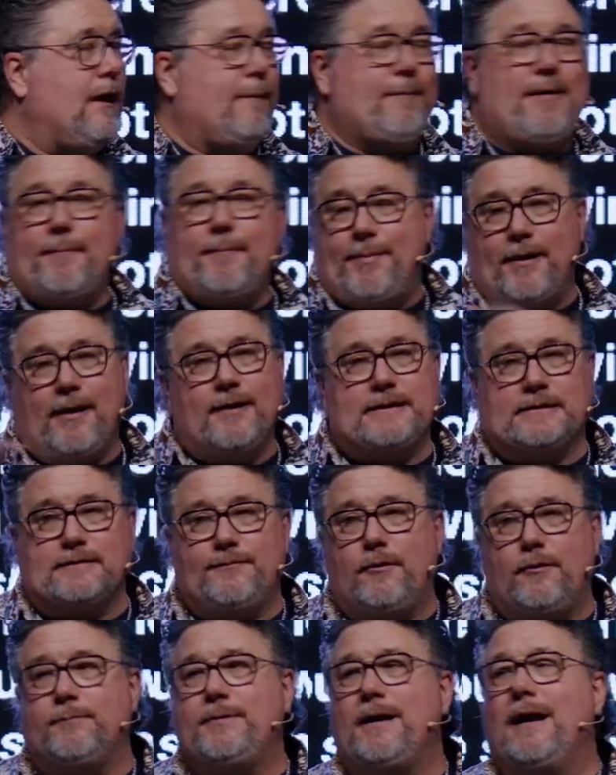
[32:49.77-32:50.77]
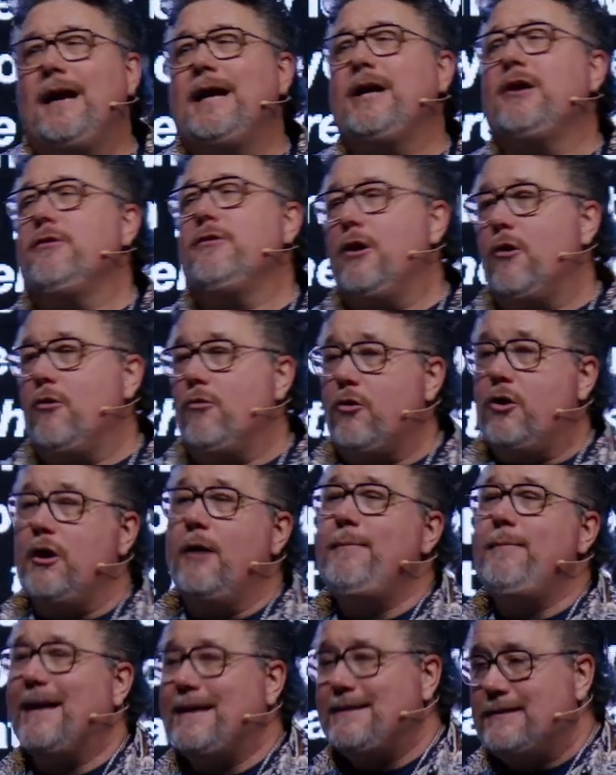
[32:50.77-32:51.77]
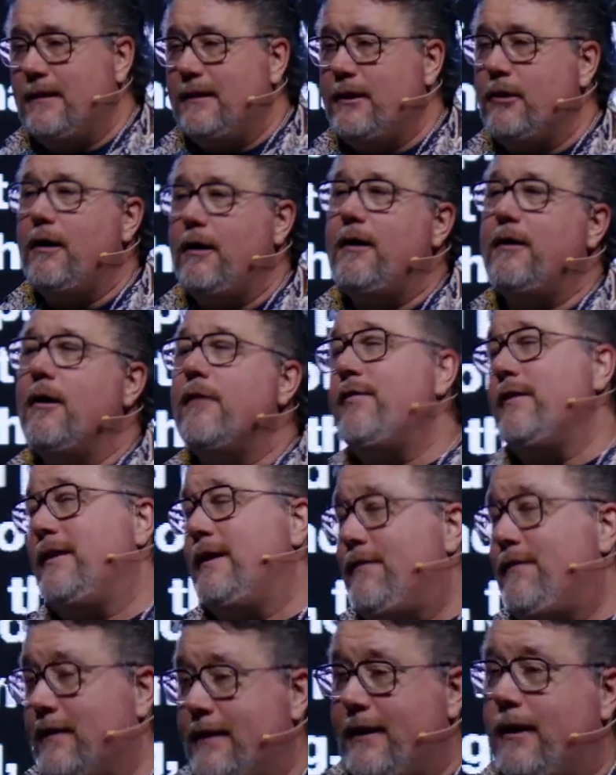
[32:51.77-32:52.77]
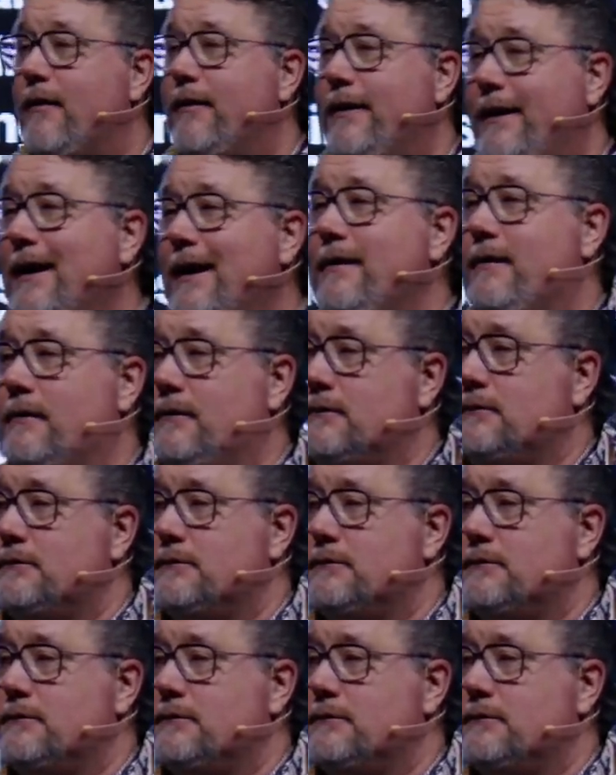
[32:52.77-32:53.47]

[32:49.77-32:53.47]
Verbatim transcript: I'm not apologizing for it. I'm trying to let you know. Come next Sunday, you'll hear a different thing altogether.